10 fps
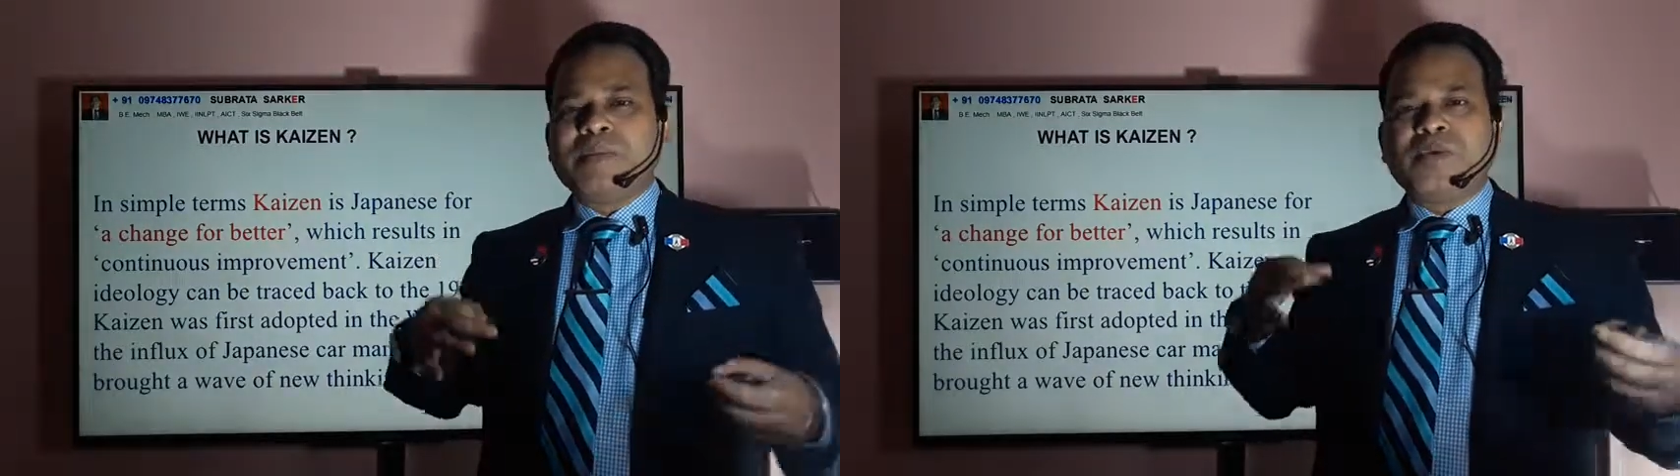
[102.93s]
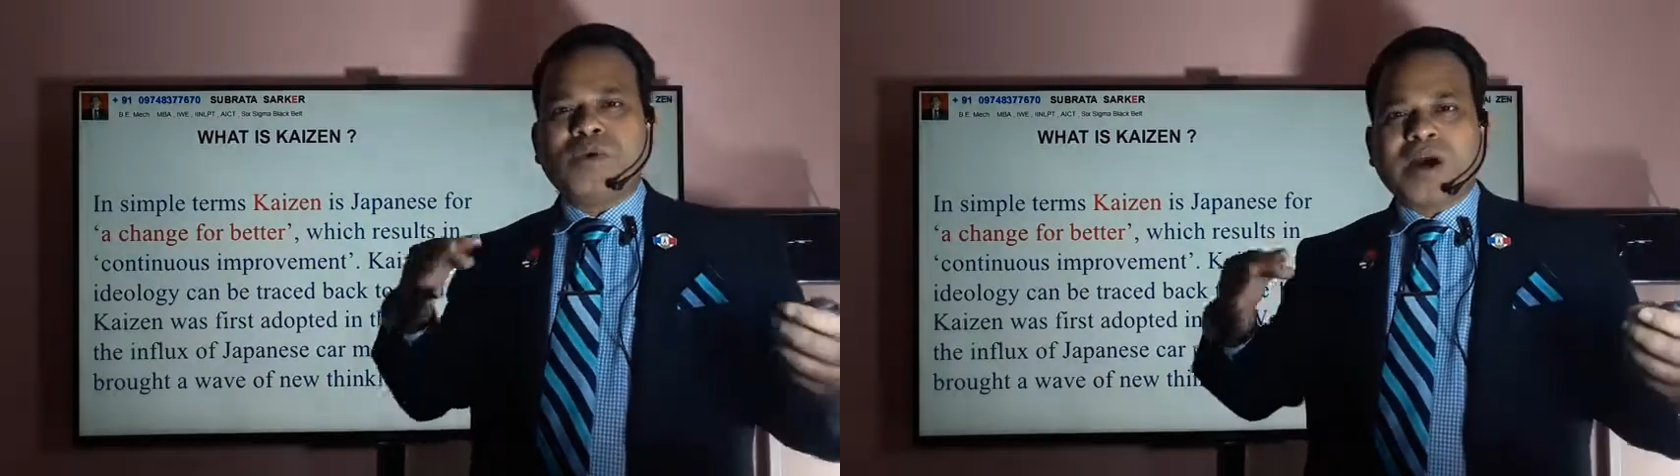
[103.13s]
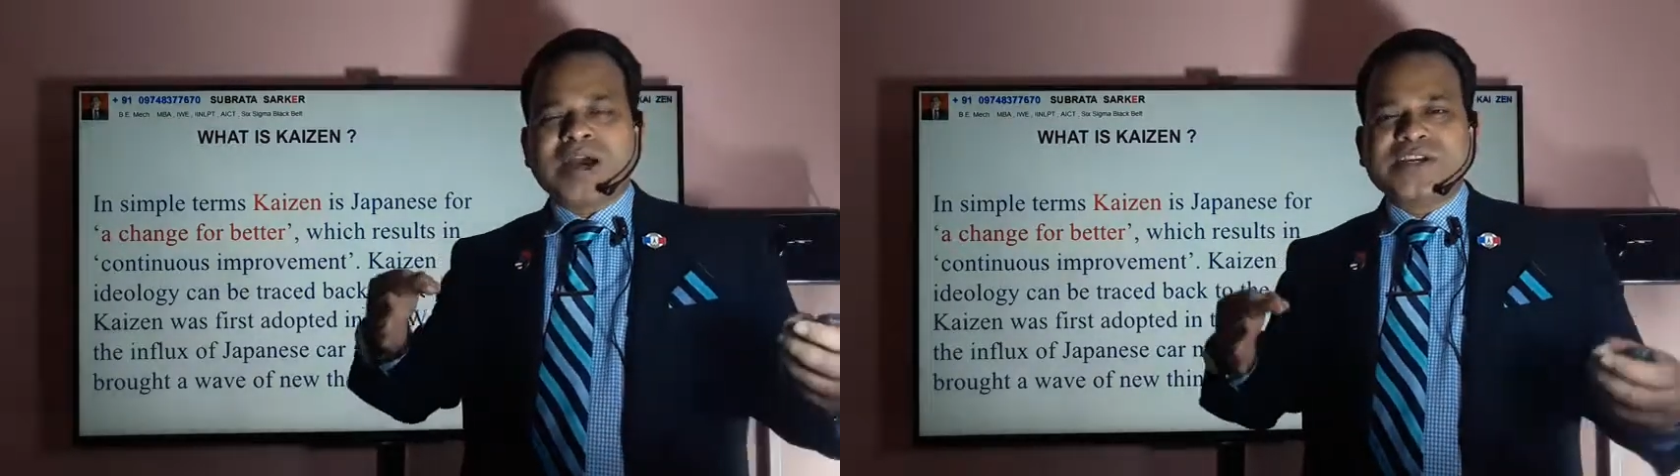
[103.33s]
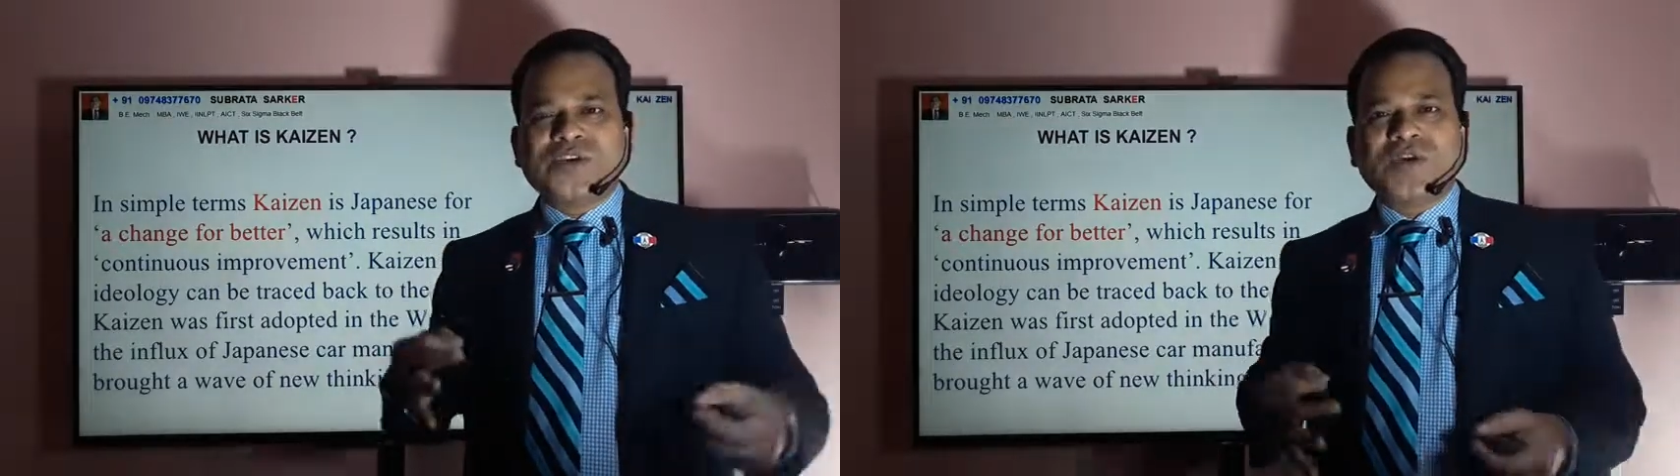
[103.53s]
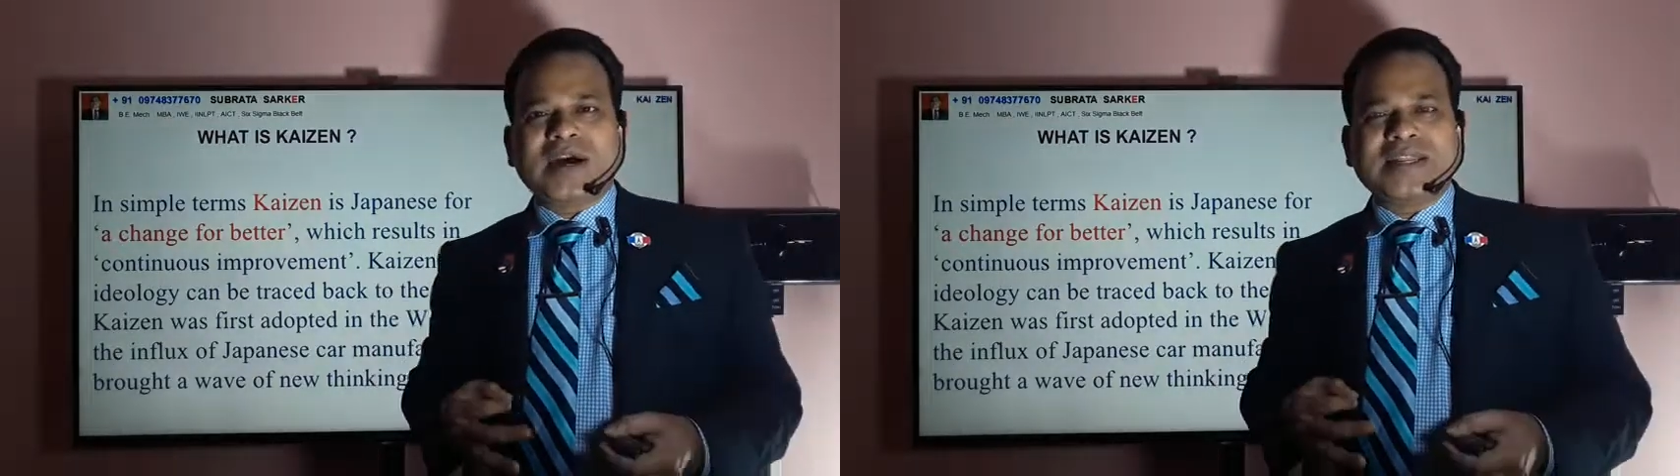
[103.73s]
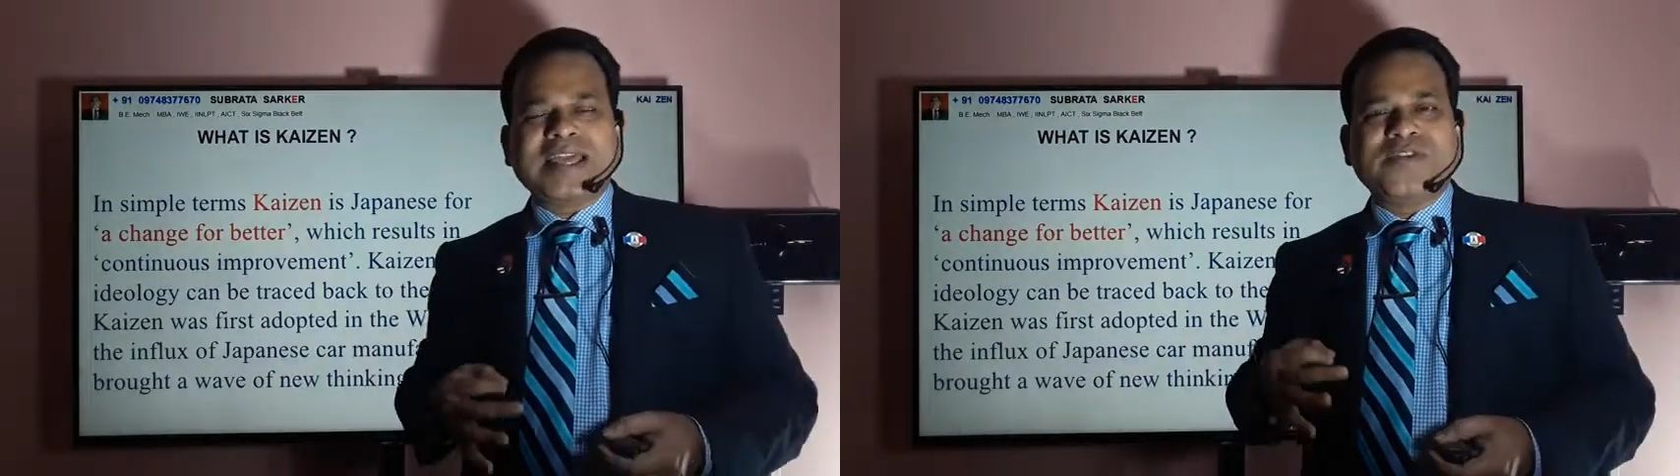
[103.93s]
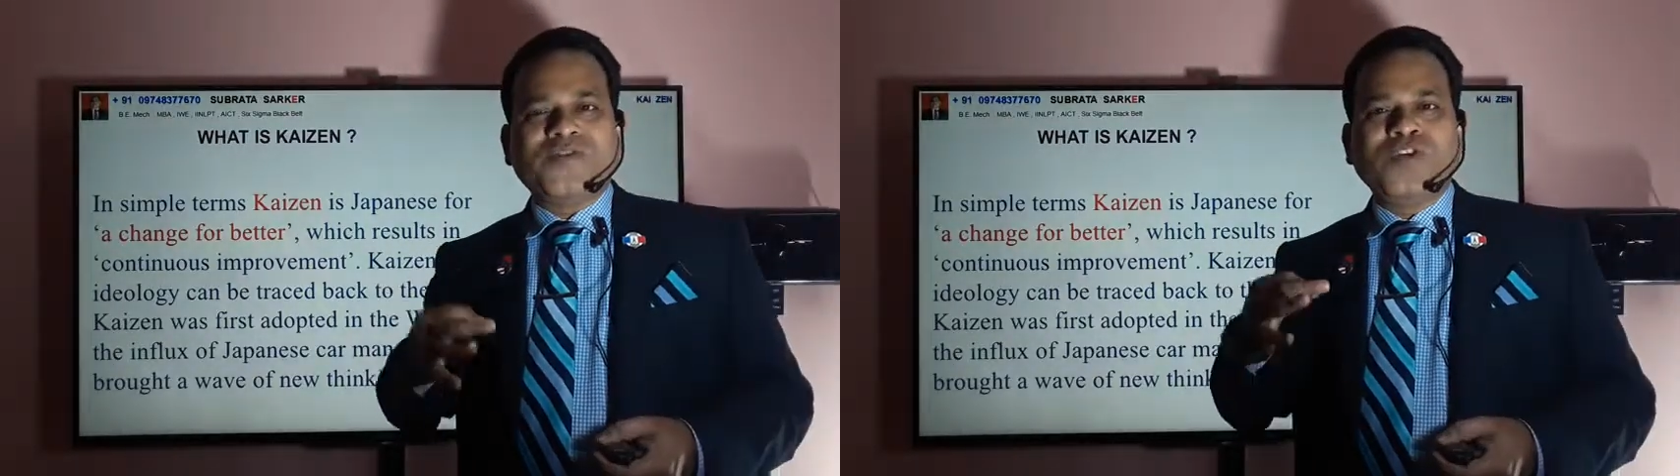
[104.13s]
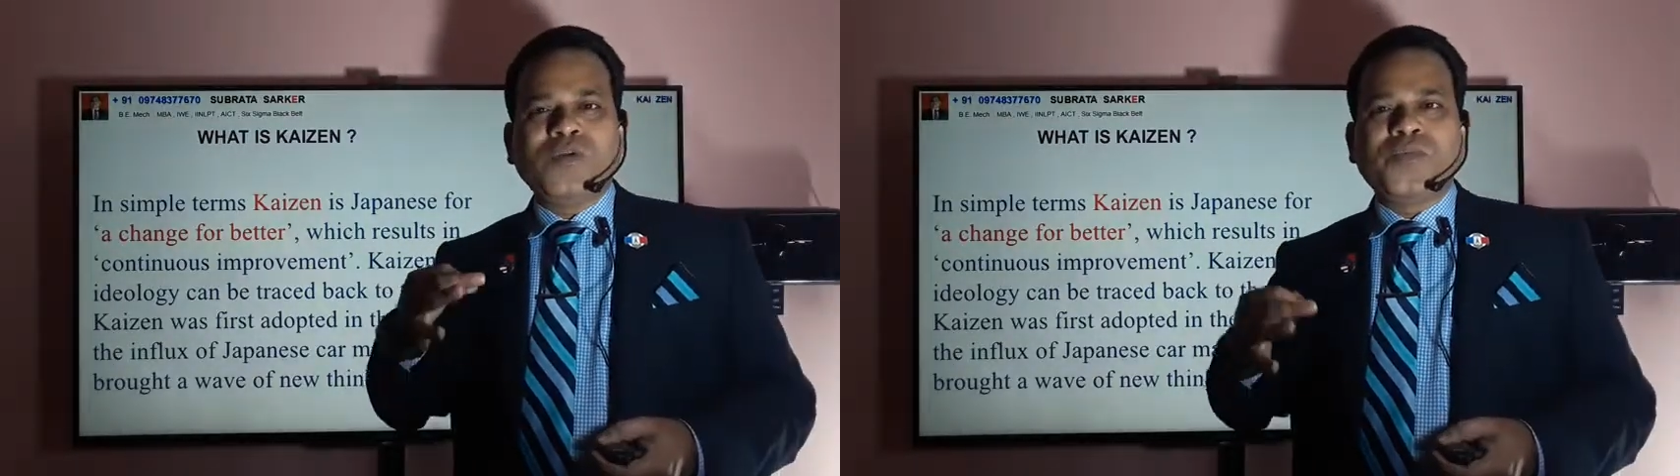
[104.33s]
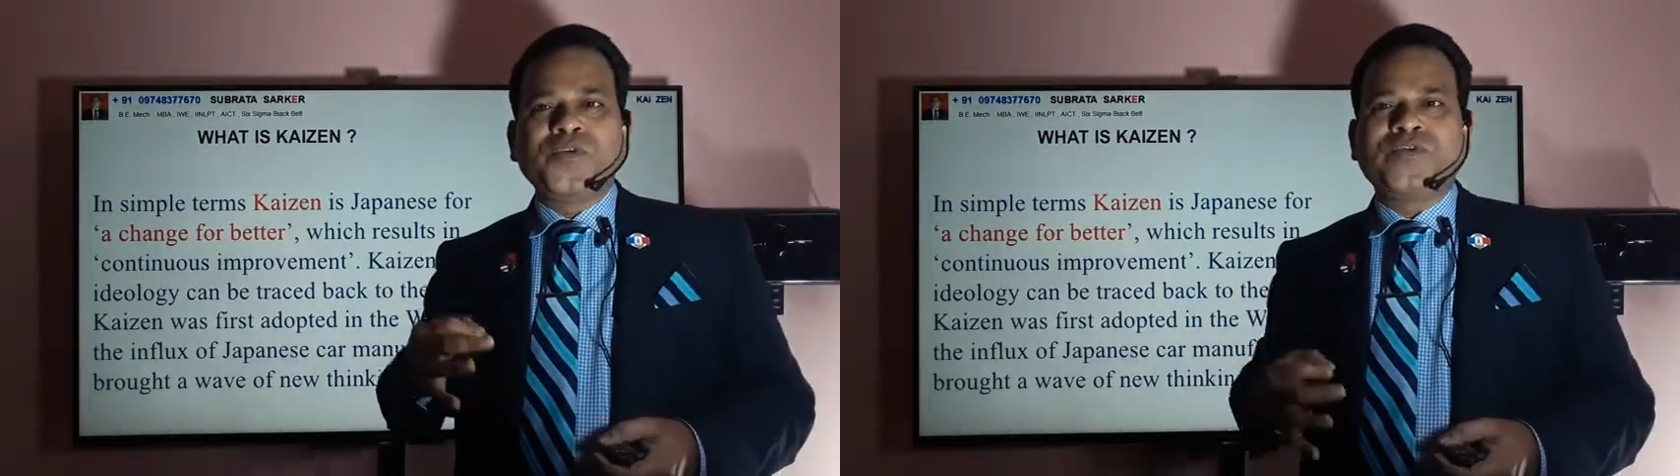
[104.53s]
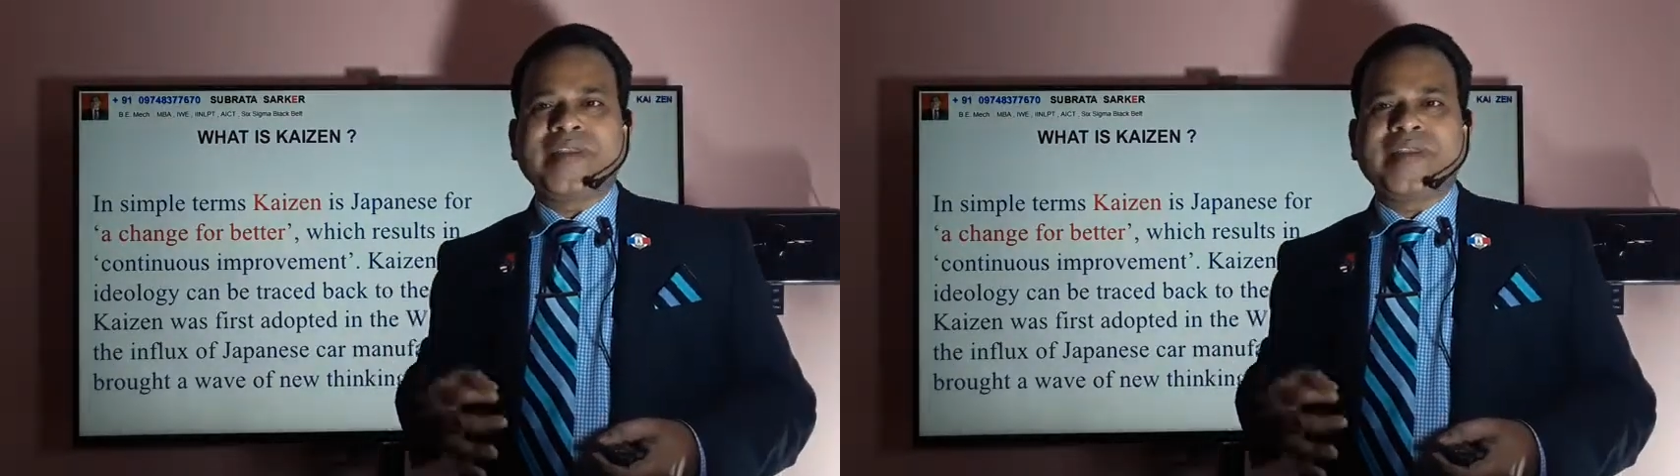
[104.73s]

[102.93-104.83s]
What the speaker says: Poka Yoka like foolproof